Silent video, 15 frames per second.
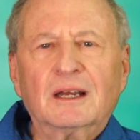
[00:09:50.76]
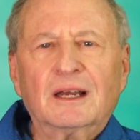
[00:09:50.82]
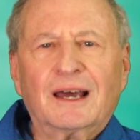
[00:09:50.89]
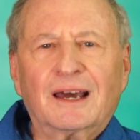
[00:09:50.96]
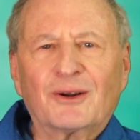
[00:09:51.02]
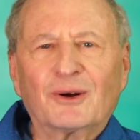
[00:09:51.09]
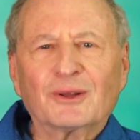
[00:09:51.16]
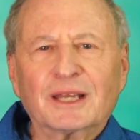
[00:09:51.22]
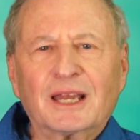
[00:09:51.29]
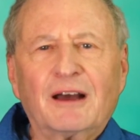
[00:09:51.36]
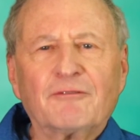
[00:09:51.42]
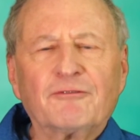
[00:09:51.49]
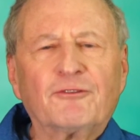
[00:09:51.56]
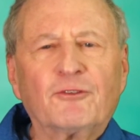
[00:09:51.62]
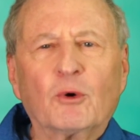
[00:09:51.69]
only
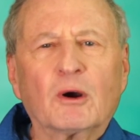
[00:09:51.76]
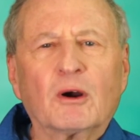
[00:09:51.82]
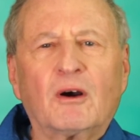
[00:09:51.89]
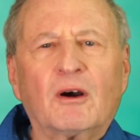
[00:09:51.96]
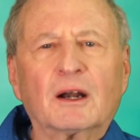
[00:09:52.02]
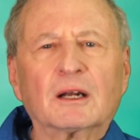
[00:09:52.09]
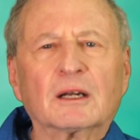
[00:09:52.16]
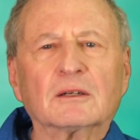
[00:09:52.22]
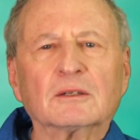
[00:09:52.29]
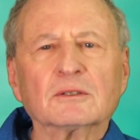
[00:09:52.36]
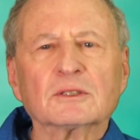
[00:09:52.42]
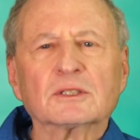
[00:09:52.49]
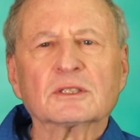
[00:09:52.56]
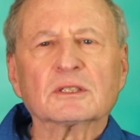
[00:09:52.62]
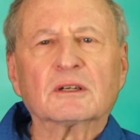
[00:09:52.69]
have 4
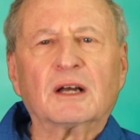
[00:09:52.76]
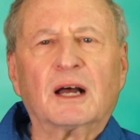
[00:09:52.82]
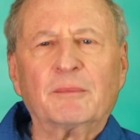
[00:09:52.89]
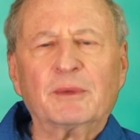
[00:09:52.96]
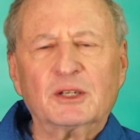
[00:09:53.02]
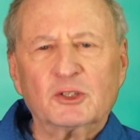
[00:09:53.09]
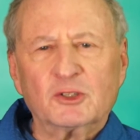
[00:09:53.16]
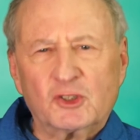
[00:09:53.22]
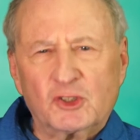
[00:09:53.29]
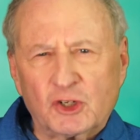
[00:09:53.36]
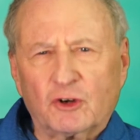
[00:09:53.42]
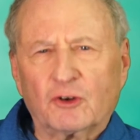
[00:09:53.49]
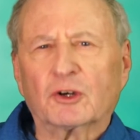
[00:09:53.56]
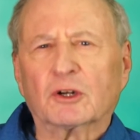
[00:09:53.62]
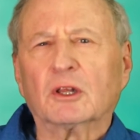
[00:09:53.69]
articles,
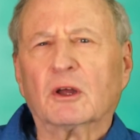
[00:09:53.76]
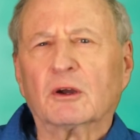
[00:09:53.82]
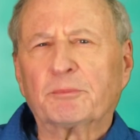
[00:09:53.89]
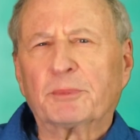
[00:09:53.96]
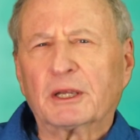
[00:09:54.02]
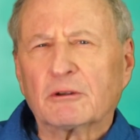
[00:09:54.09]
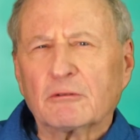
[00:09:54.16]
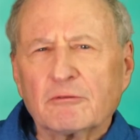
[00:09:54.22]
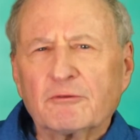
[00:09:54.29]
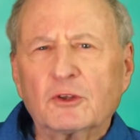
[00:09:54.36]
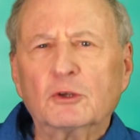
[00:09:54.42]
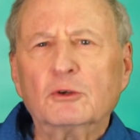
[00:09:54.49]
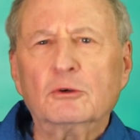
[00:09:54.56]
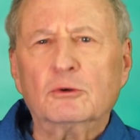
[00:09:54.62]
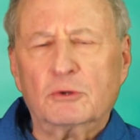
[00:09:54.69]

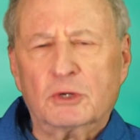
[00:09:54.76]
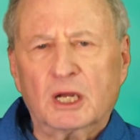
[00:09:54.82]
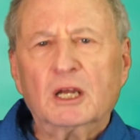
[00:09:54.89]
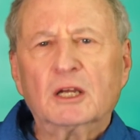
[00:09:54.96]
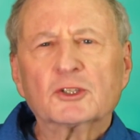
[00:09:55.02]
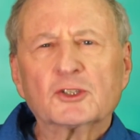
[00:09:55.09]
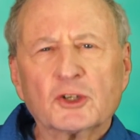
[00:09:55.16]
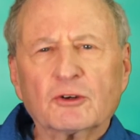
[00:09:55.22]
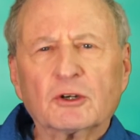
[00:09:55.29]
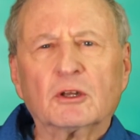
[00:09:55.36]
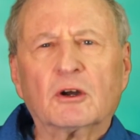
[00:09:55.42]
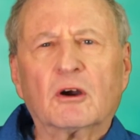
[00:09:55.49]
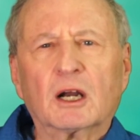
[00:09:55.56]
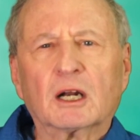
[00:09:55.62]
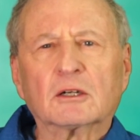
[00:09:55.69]
peer-reviewed
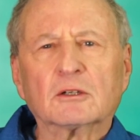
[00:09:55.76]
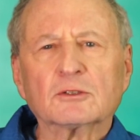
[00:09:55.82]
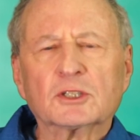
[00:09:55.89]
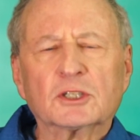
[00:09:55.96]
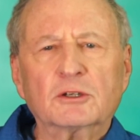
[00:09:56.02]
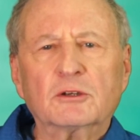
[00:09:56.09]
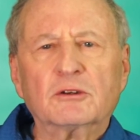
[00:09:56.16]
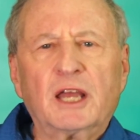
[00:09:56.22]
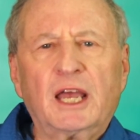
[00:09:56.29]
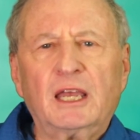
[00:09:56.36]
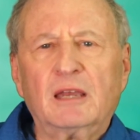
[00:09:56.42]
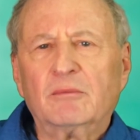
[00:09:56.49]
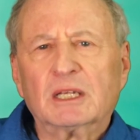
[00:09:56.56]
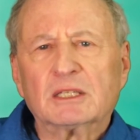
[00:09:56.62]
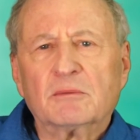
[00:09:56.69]
journal articles to your
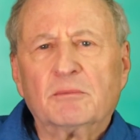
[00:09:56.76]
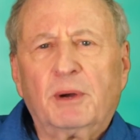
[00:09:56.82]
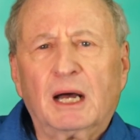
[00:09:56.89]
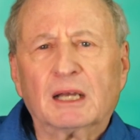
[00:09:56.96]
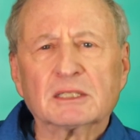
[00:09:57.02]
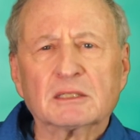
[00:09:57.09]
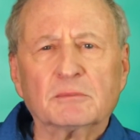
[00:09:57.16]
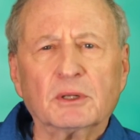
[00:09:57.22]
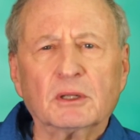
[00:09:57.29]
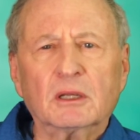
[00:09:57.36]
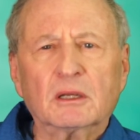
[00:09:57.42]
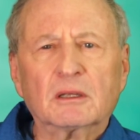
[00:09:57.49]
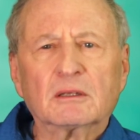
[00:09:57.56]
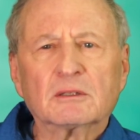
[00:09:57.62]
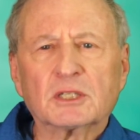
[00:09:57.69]
name? It's
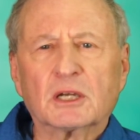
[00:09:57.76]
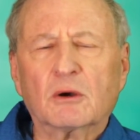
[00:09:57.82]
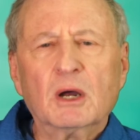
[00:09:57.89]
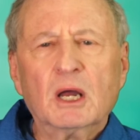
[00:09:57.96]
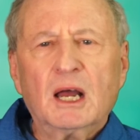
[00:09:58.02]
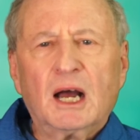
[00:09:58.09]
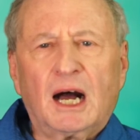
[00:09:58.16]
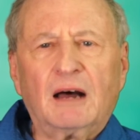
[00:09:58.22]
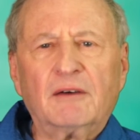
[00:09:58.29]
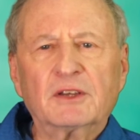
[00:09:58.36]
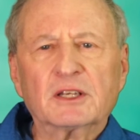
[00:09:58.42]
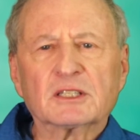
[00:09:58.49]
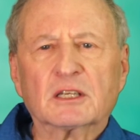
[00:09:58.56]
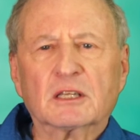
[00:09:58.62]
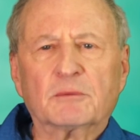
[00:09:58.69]
impossible. So
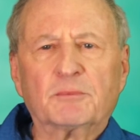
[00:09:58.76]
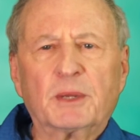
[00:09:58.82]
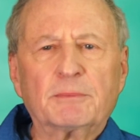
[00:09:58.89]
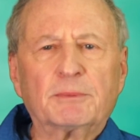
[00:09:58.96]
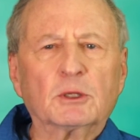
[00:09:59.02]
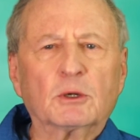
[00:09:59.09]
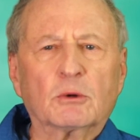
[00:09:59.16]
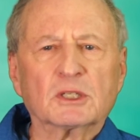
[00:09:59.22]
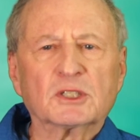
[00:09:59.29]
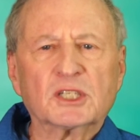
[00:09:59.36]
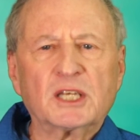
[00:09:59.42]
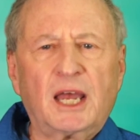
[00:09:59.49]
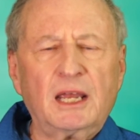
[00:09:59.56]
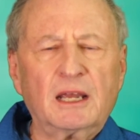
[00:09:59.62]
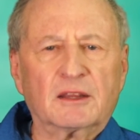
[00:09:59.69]
obviously the people who are
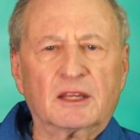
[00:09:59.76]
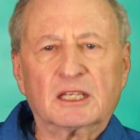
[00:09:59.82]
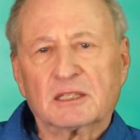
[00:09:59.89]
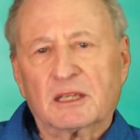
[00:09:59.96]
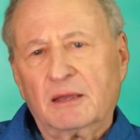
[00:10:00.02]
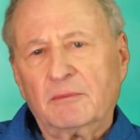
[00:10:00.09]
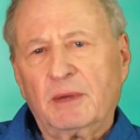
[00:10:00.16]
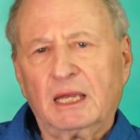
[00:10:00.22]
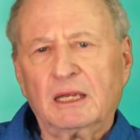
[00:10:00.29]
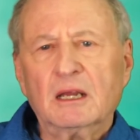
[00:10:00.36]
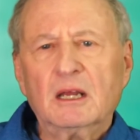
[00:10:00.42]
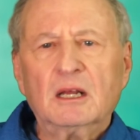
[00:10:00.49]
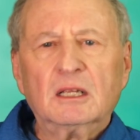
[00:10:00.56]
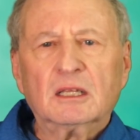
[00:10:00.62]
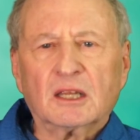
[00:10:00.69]
saying this, they may
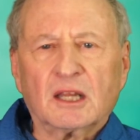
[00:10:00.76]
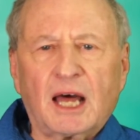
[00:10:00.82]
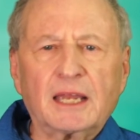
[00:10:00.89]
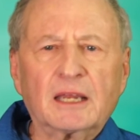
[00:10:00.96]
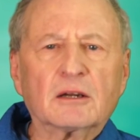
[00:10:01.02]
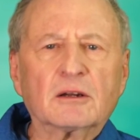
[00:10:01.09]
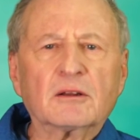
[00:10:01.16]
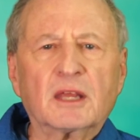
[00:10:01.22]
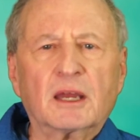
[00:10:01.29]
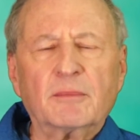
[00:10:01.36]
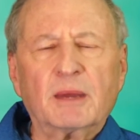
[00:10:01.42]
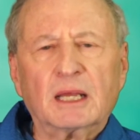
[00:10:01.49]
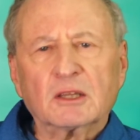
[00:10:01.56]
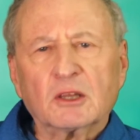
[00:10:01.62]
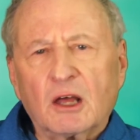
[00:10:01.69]
like her, they
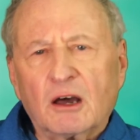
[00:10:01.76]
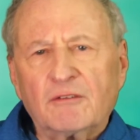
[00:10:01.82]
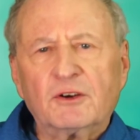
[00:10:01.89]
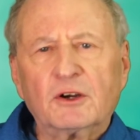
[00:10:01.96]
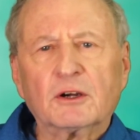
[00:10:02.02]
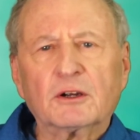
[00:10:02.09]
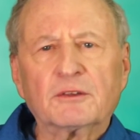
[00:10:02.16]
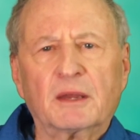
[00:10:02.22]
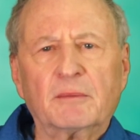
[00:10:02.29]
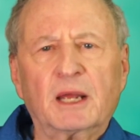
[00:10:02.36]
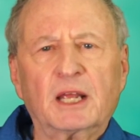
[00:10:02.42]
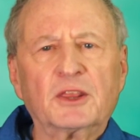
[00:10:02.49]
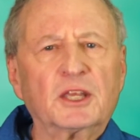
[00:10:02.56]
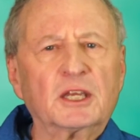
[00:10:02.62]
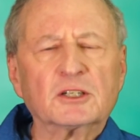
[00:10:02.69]
may love her, they
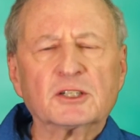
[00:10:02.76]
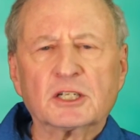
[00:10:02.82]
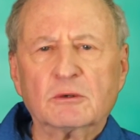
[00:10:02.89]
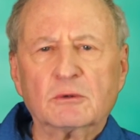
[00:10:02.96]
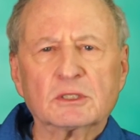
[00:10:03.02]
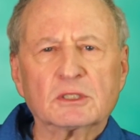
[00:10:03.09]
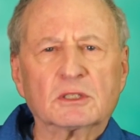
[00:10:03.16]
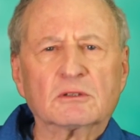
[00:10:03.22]
may think she was